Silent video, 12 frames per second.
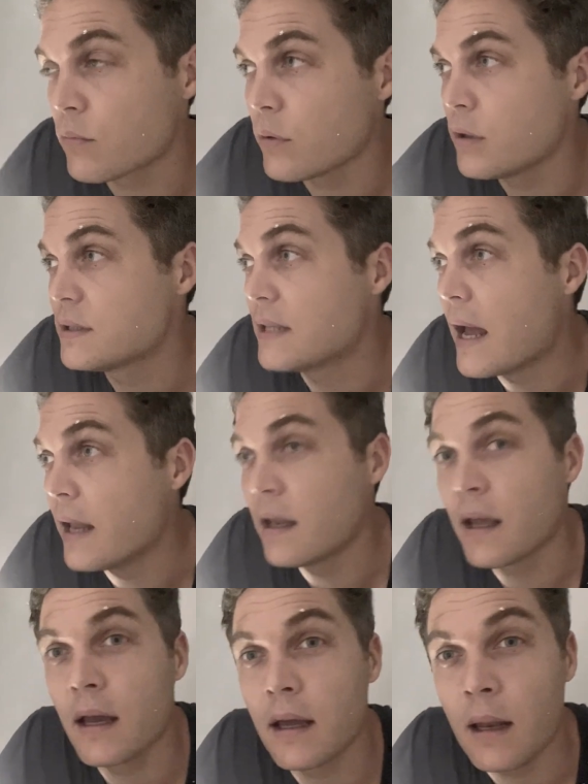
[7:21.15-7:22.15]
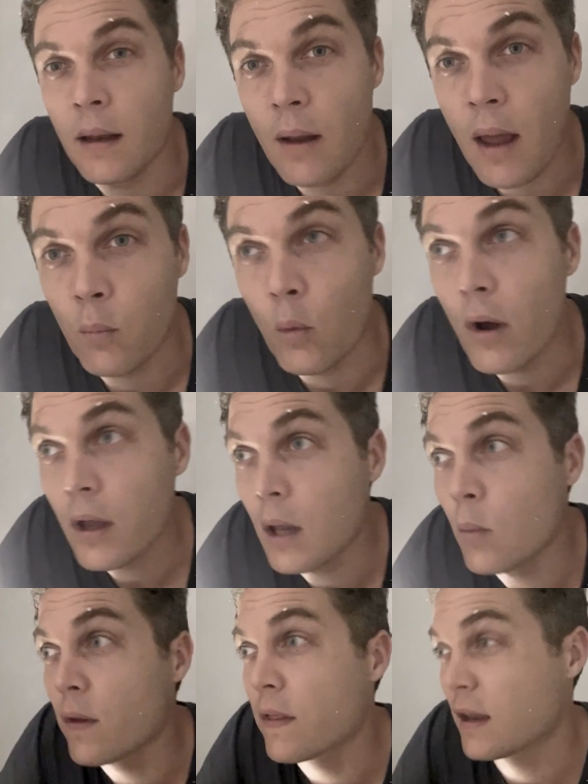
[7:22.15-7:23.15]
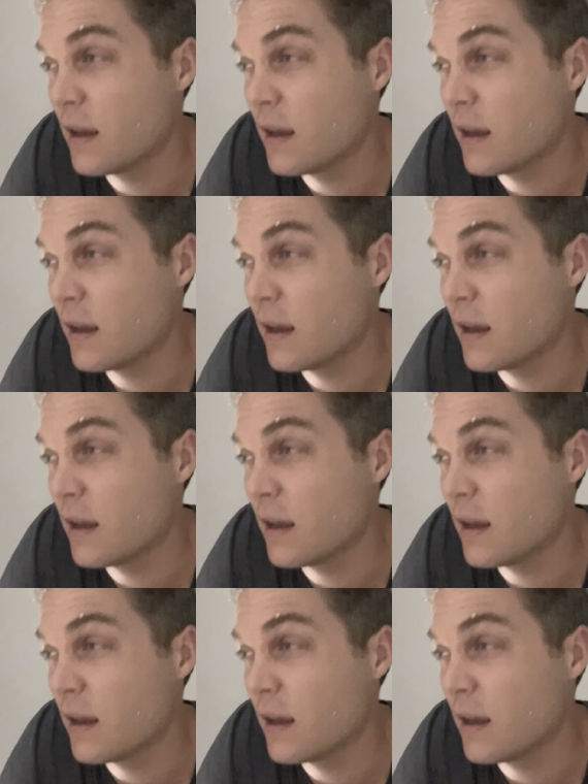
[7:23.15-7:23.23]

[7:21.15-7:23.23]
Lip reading: sanding it and working with it.